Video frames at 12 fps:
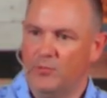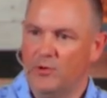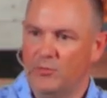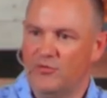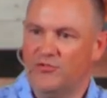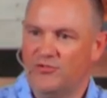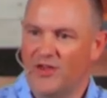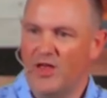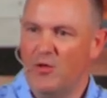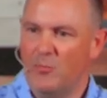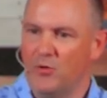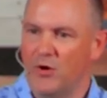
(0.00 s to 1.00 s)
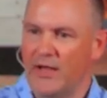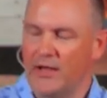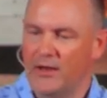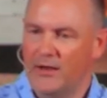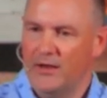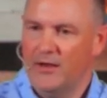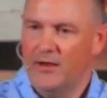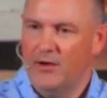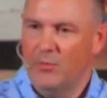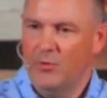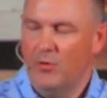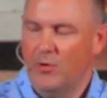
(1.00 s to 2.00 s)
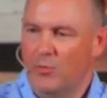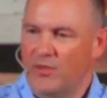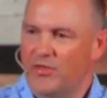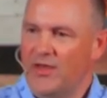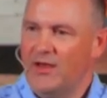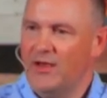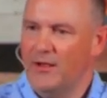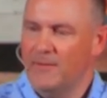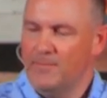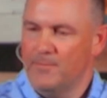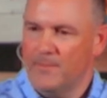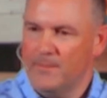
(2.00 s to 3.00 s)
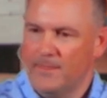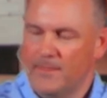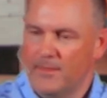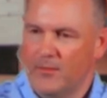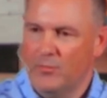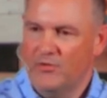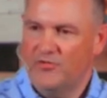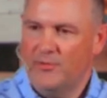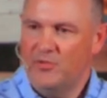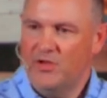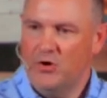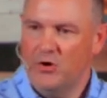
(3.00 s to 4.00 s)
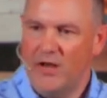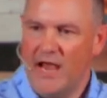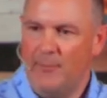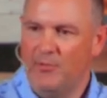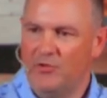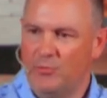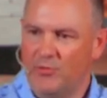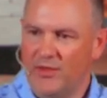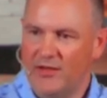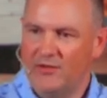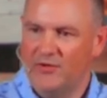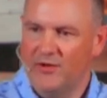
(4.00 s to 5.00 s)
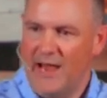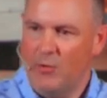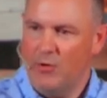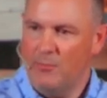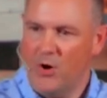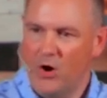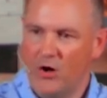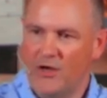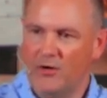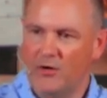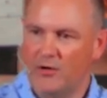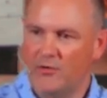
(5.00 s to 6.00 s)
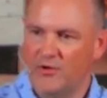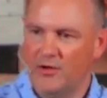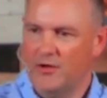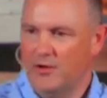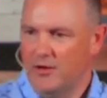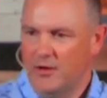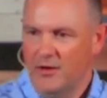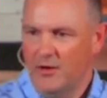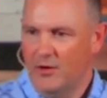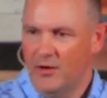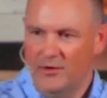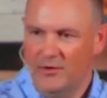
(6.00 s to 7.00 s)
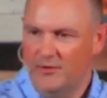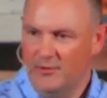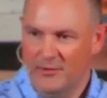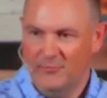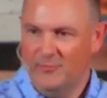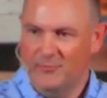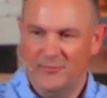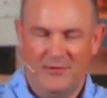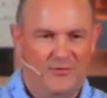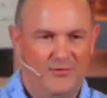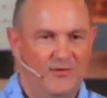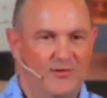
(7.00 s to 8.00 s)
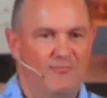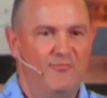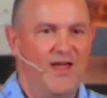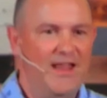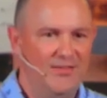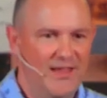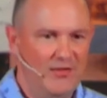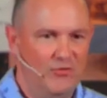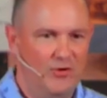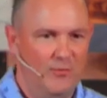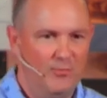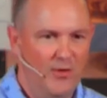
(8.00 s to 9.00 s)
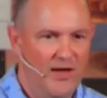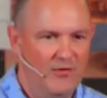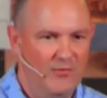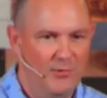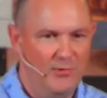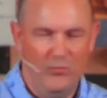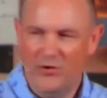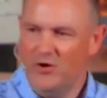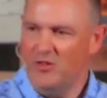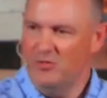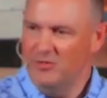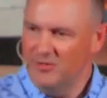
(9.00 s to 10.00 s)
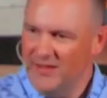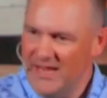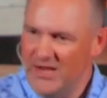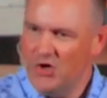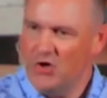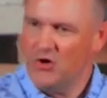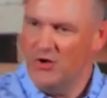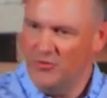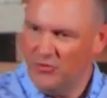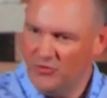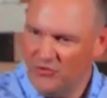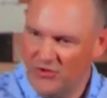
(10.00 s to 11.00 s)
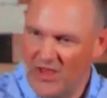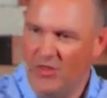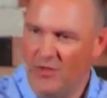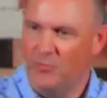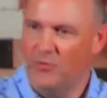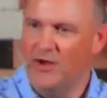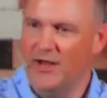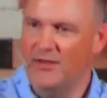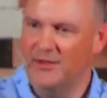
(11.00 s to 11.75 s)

We don't celebrate. We think a, uh, when something good happens, we think it's an hour party or it's a, uh, it's an event that took place, but we're to linger and celebrate.